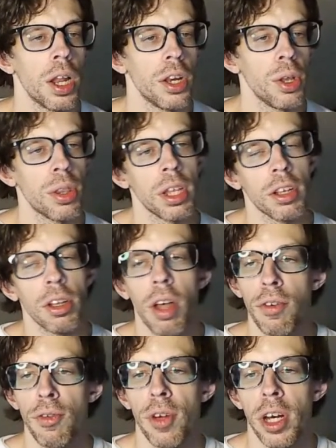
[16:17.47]
Do you think they'll
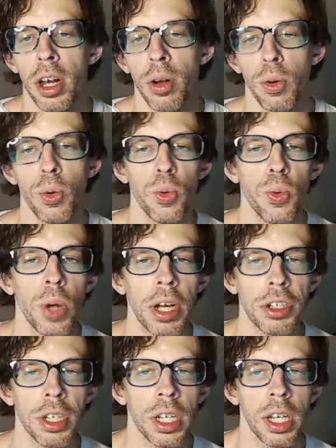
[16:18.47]
ever figure out who
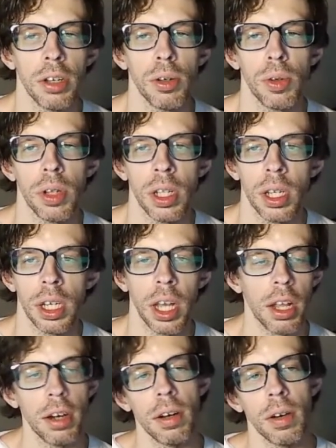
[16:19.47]
actually killed
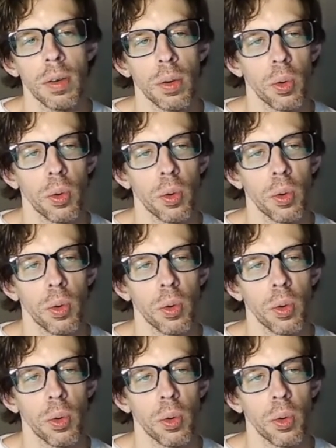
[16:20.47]
Ken?